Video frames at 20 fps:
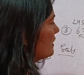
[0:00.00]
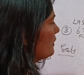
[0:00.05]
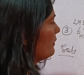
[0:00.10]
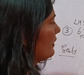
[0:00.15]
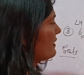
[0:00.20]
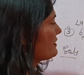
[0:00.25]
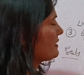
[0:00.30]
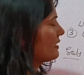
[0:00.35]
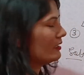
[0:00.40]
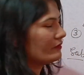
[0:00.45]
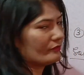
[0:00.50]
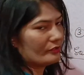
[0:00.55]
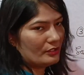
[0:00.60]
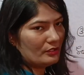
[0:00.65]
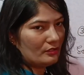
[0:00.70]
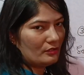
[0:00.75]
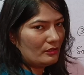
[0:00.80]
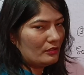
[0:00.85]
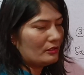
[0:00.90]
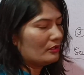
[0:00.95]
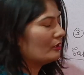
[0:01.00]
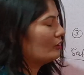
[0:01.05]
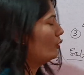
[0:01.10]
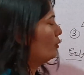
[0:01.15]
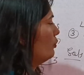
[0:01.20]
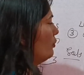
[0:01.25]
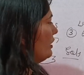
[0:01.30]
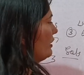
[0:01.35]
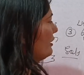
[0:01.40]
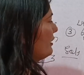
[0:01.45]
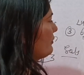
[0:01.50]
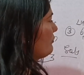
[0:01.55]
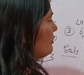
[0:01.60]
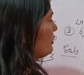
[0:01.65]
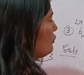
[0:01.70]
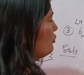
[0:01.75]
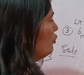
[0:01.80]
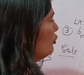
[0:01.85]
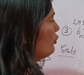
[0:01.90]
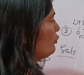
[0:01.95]
3 by 7, when it
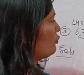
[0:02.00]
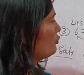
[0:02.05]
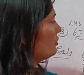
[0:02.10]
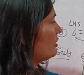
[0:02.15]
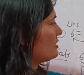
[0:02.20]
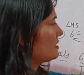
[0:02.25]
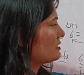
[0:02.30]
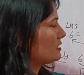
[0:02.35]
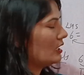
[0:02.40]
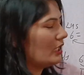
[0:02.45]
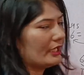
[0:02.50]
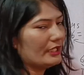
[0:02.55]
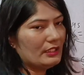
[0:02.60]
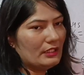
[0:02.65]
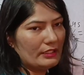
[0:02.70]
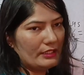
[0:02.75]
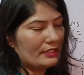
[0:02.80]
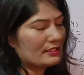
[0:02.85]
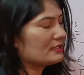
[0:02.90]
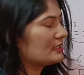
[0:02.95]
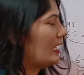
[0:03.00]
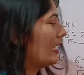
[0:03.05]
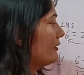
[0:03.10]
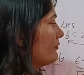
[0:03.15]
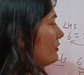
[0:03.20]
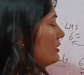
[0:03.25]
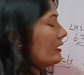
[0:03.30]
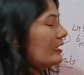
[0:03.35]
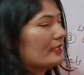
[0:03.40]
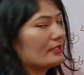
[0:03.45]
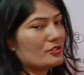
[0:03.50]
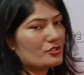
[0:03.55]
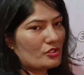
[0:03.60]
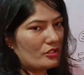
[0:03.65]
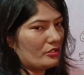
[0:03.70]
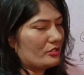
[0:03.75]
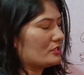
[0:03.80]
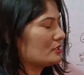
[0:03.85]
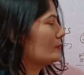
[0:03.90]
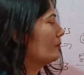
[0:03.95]
will go to this side, its sign will get
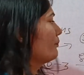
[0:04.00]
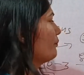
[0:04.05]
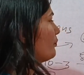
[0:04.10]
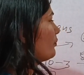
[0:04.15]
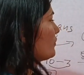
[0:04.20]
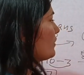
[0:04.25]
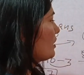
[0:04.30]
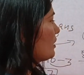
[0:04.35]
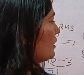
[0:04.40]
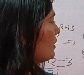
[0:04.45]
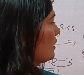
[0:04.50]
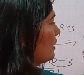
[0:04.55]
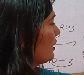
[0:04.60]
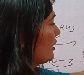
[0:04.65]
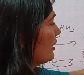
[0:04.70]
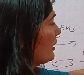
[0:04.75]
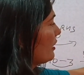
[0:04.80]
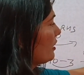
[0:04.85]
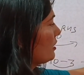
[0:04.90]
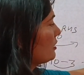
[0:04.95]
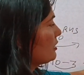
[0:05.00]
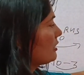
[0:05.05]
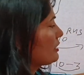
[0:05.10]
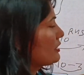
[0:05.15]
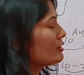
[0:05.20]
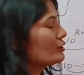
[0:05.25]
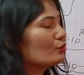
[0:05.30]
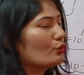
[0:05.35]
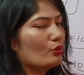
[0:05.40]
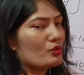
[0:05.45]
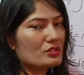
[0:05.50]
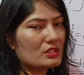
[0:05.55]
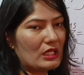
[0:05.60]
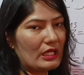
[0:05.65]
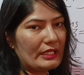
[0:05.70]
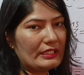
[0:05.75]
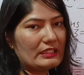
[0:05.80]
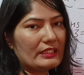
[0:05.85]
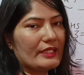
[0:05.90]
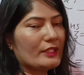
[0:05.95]
changed. Here there is no
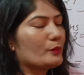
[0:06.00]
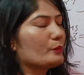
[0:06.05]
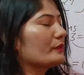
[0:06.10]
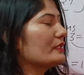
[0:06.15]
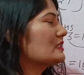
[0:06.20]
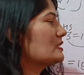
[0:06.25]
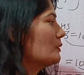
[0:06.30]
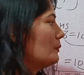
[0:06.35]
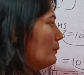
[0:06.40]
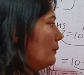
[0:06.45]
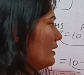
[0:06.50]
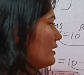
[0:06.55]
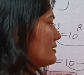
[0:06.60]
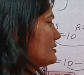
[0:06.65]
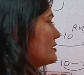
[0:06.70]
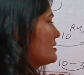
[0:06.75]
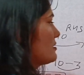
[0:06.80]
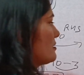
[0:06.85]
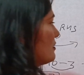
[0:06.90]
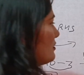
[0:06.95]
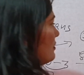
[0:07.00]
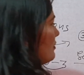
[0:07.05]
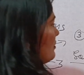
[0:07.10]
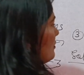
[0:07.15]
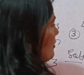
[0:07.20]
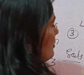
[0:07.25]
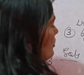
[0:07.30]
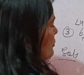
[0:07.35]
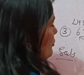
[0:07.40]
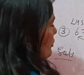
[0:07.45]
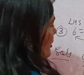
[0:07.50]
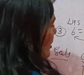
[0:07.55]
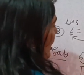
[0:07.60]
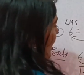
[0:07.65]
sign, it means plus. So